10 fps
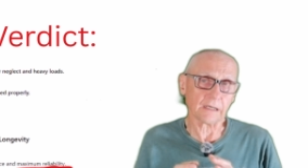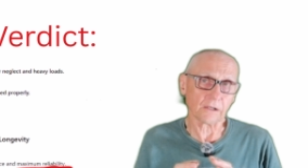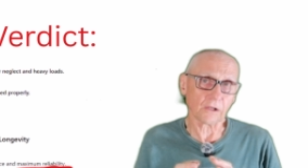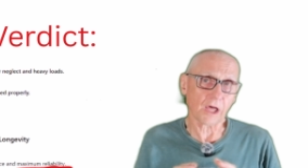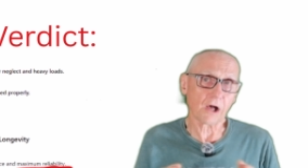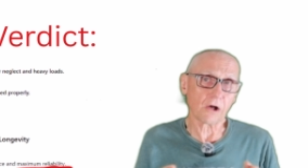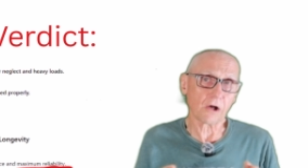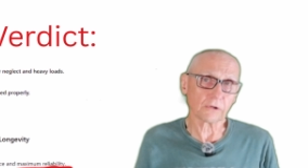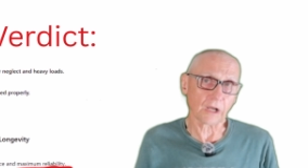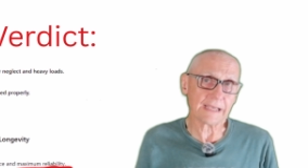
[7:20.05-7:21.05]
a long
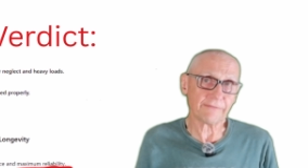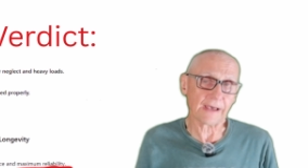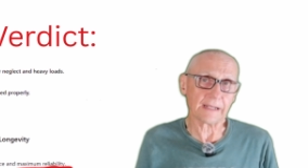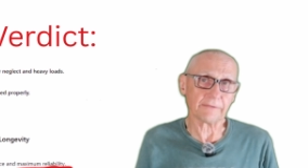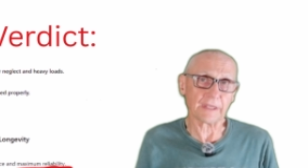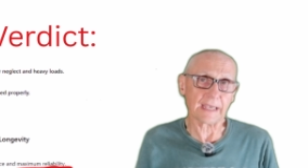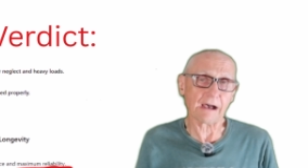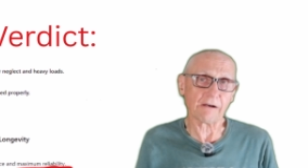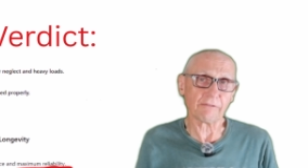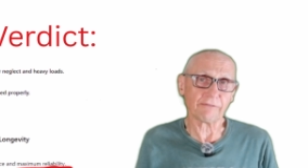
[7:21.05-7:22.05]
life out of the
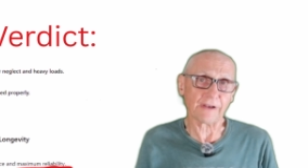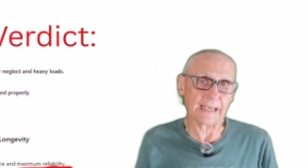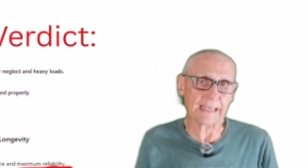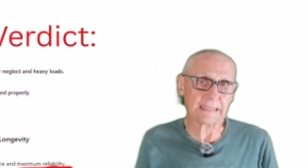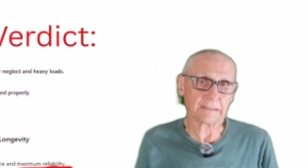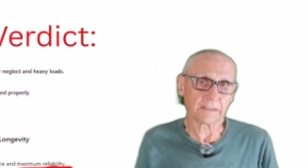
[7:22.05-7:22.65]
Alfine 8.